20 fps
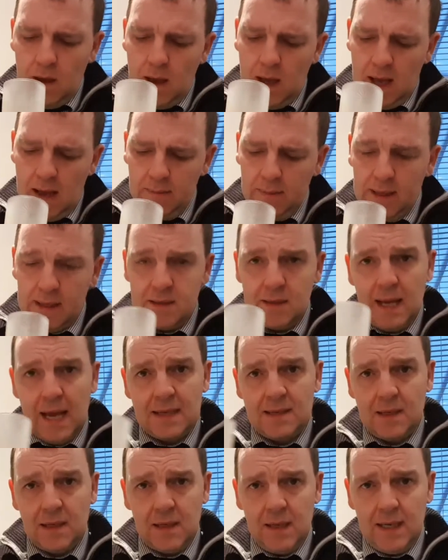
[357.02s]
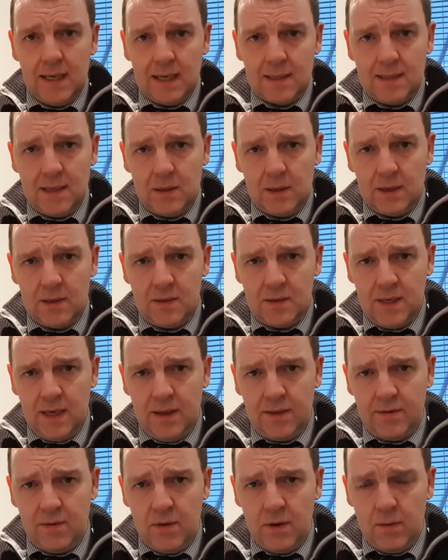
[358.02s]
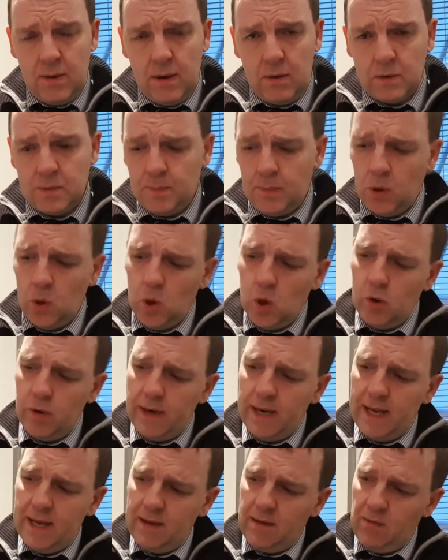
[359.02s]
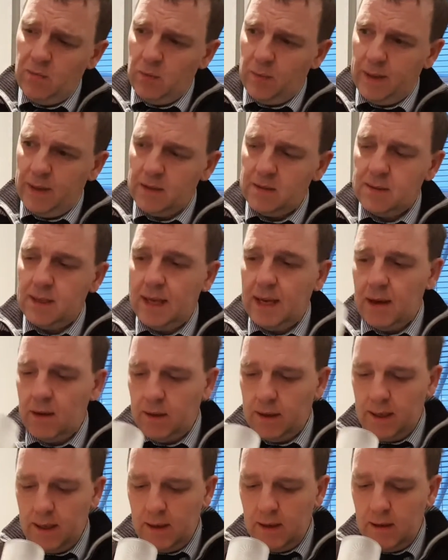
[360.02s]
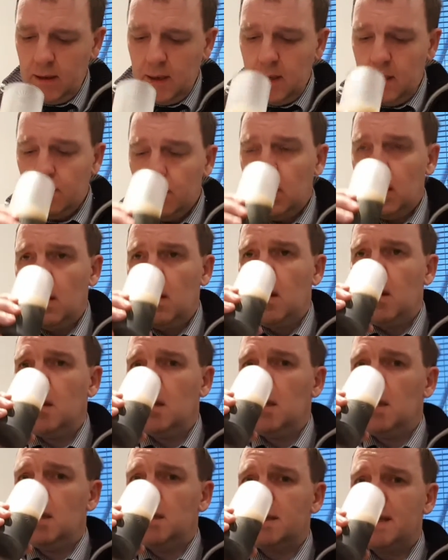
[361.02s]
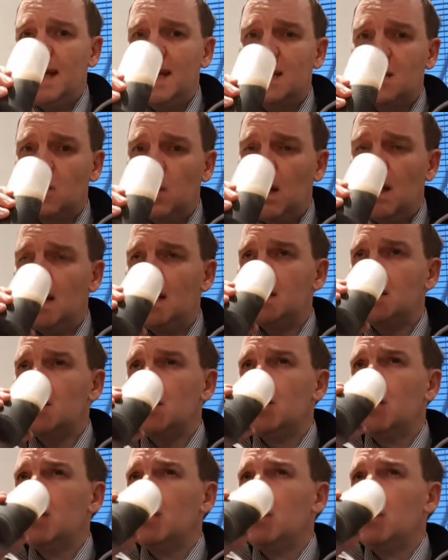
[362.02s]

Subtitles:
It's nice and clean. Like I said, I could see through it when I was pouring it. You won't be able to see out here, but taste-wise,